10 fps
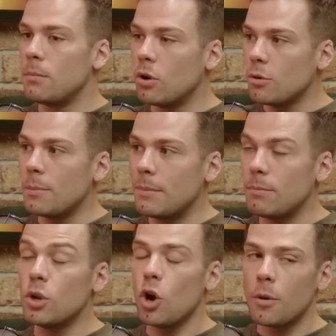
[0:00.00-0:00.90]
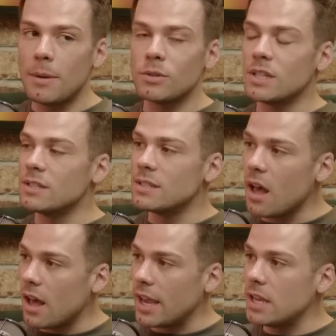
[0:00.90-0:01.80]
Monogam- monogamy was
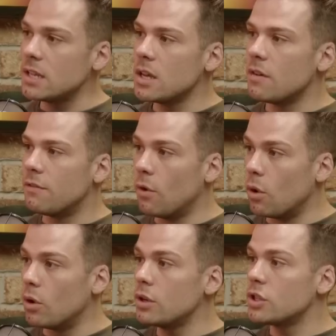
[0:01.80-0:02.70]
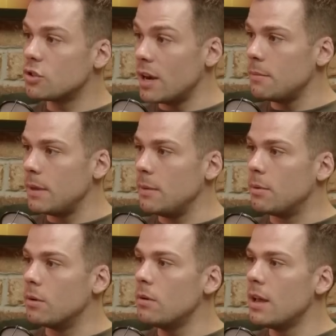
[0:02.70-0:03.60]
designed for straight
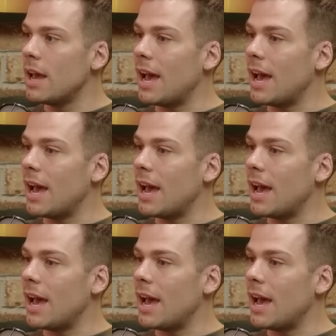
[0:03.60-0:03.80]
people,